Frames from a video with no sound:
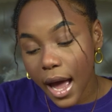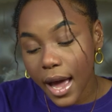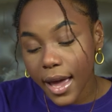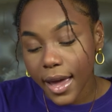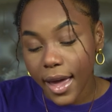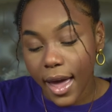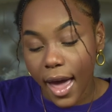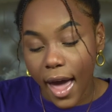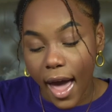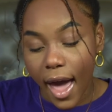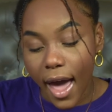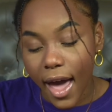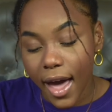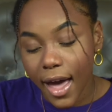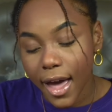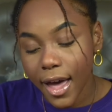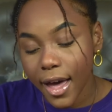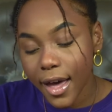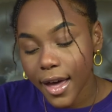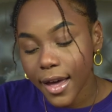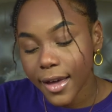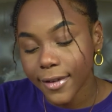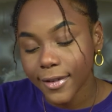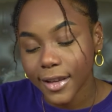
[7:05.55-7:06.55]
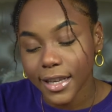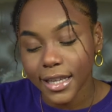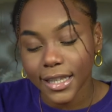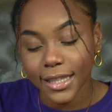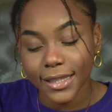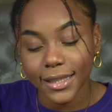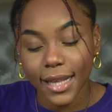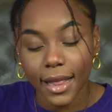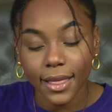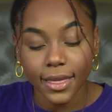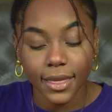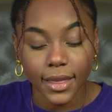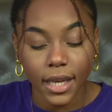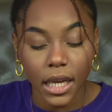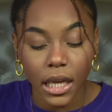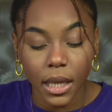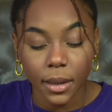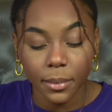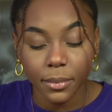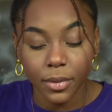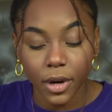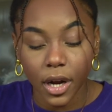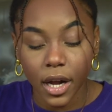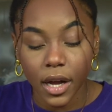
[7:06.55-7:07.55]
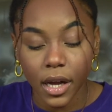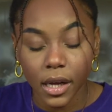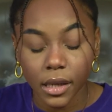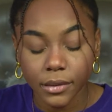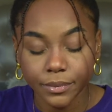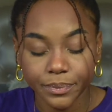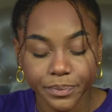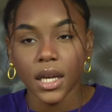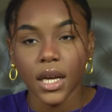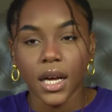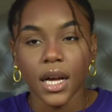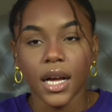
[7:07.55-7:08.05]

I have is Libra.